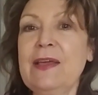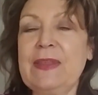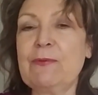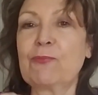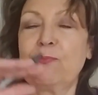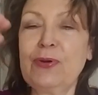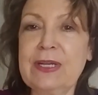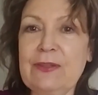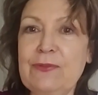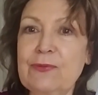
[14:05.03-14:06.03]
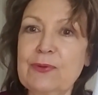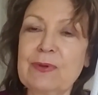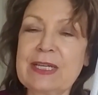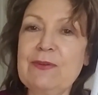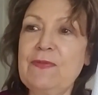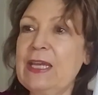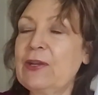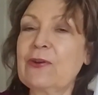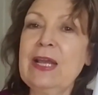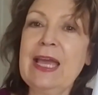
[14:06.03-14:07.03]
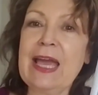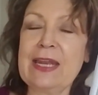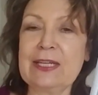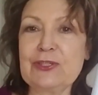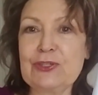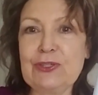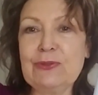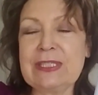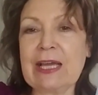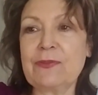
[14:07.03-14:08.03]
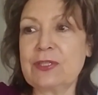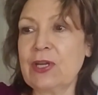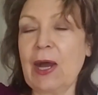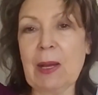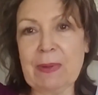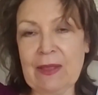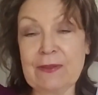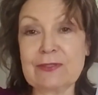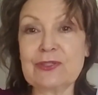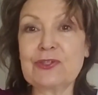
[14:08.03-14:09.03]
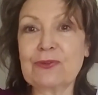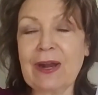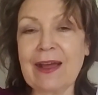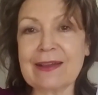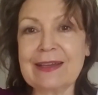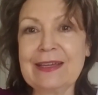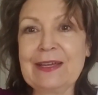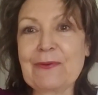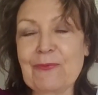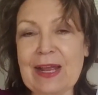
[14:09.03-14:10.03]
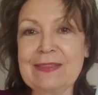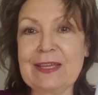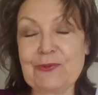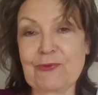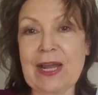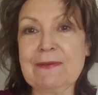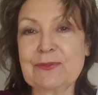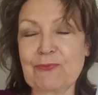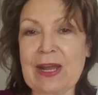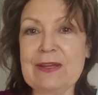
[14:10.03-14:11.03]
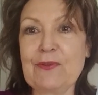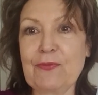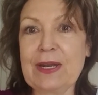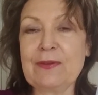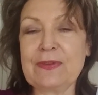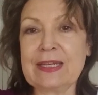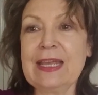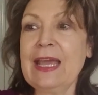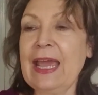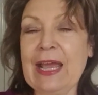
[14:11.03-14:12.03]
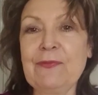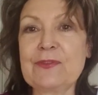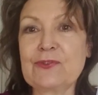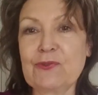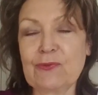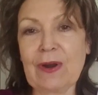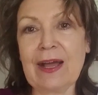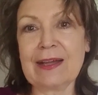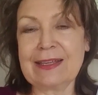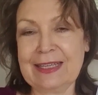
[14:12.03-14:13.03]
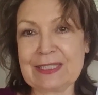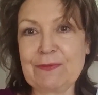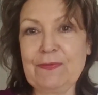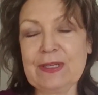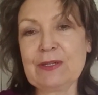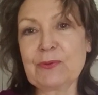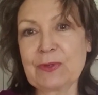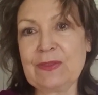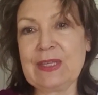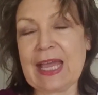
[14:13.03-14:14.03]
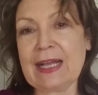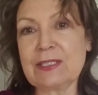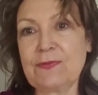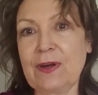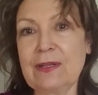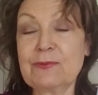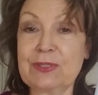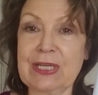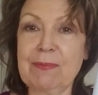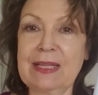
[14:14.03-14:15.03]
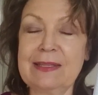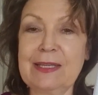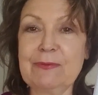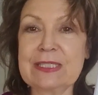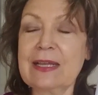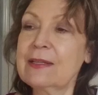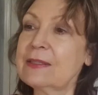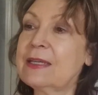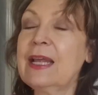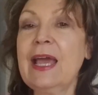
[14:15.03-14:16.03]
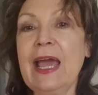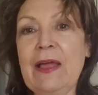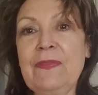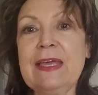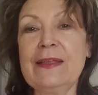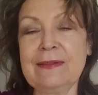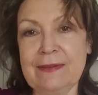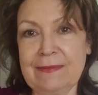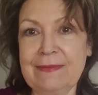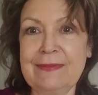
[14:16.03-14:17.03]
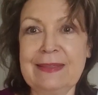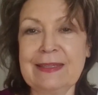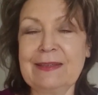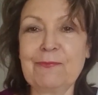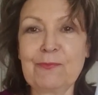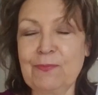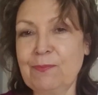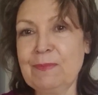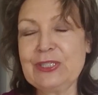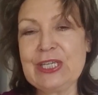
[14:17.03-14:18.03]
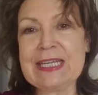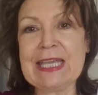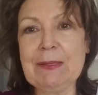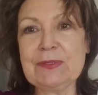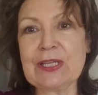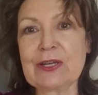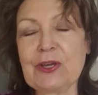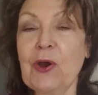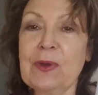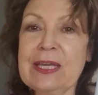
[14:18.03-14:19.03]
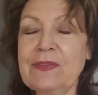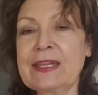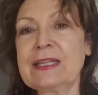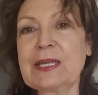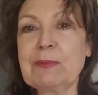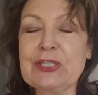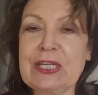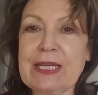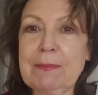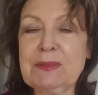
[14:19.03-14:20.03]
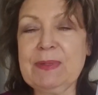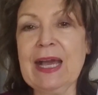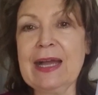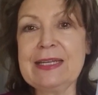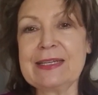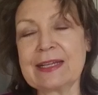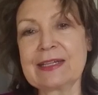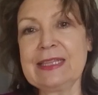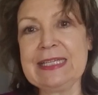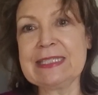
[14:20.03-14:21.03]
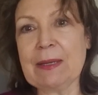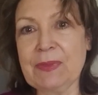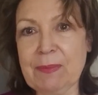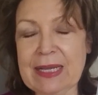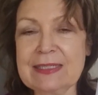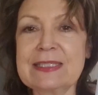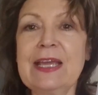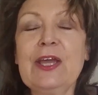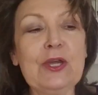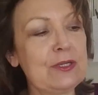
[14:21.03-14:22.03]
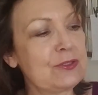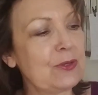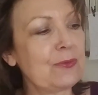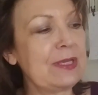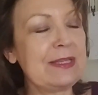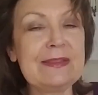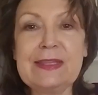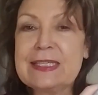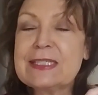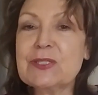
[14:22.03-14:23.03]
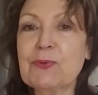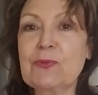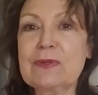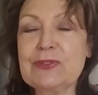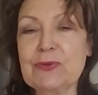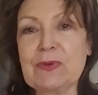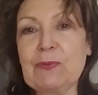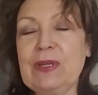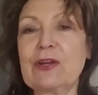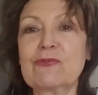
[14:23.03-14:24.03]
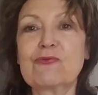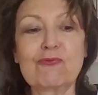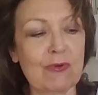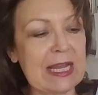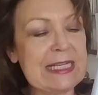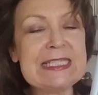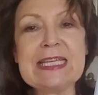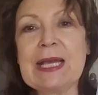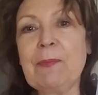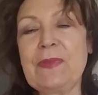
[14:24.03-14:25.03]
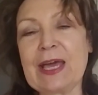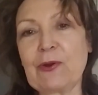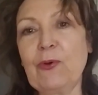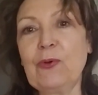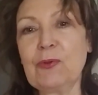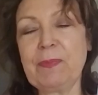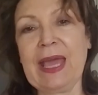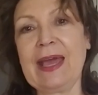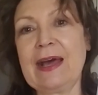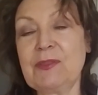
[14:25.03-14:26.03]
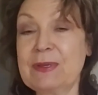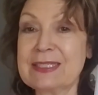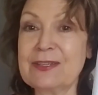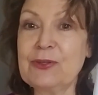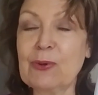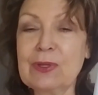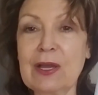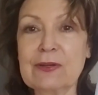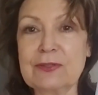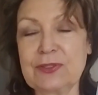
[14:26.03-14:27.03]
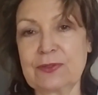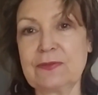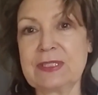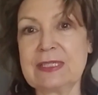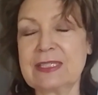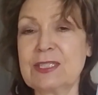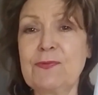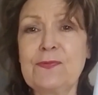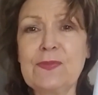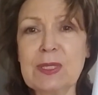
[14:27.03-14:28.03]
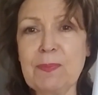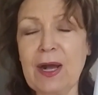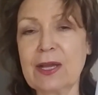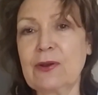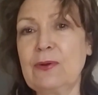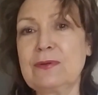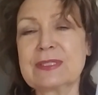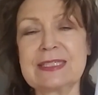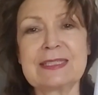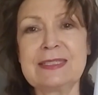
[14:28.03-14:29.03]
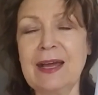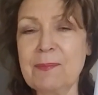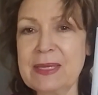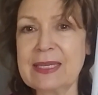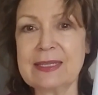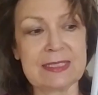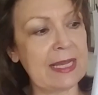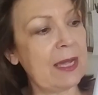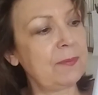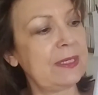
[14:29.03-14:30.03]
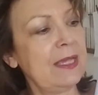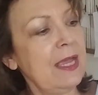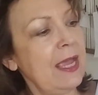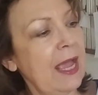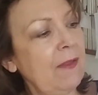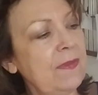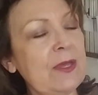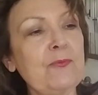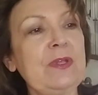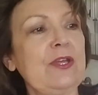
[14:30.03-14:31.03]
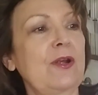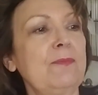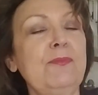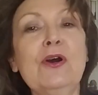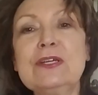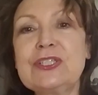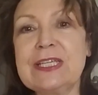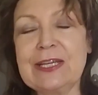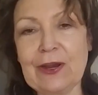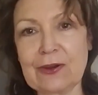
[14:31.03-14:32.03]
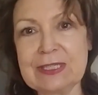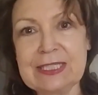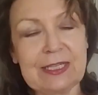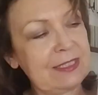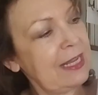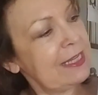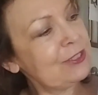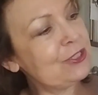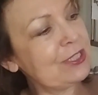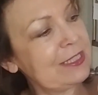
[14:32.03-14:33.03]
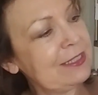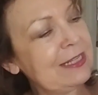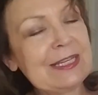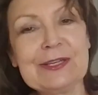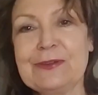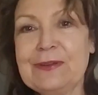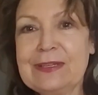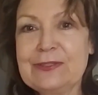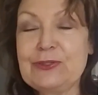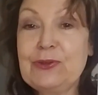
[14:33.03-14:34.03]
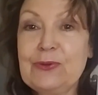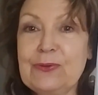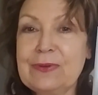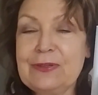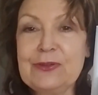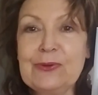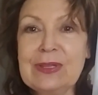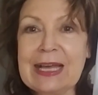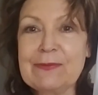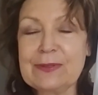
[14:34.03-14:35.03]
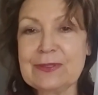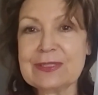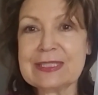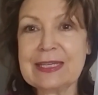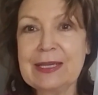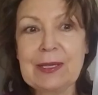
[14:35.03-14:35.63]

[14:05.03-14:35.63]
They put it through a conveyor and it shoots out the top, and there's a truck right that drives right in front of it, and the truck gets filled with the asphalt, which I'm glad they recycle it, and then the machine keeps on going, and then a little machine comes behind it and cleans up the mess. So this is what we're doing. We are grinding up that old path because it no longer serves us. It's full of potholes. It's not making us happy. And then we are pushing our intention to new levels.